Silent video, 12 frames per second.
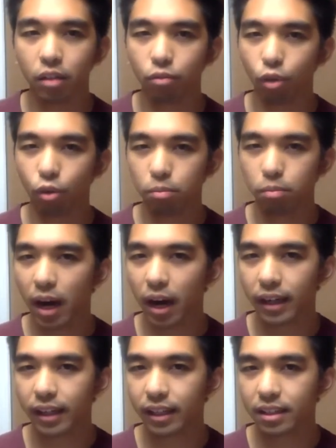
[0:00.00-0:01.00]

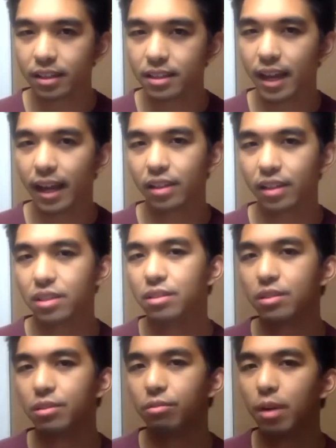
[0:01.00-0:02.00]
robotic
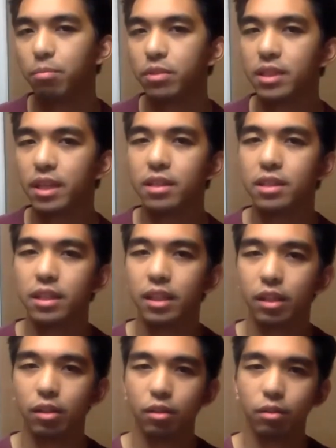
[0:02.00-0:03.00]
text
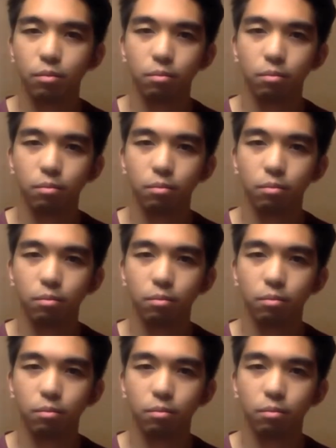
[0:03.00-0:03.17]
representing